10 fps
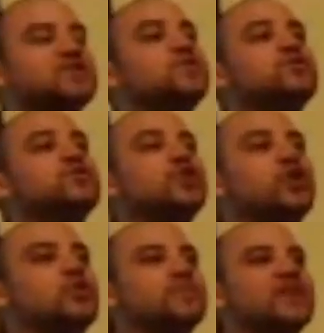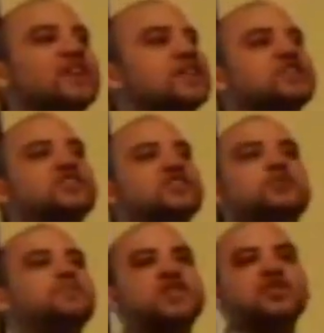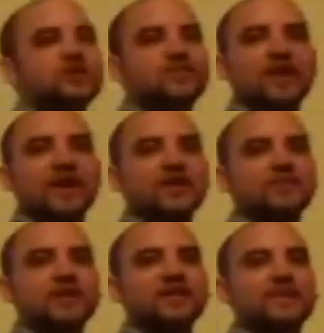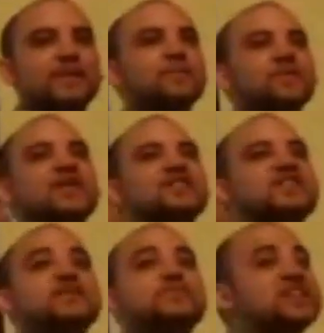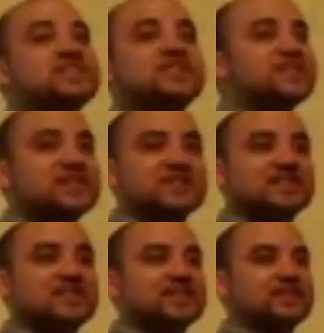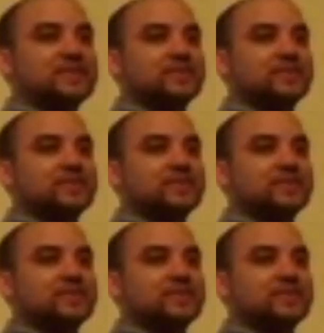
If you don't, just because you didn't find him yet doesn't mean he doesn't exist.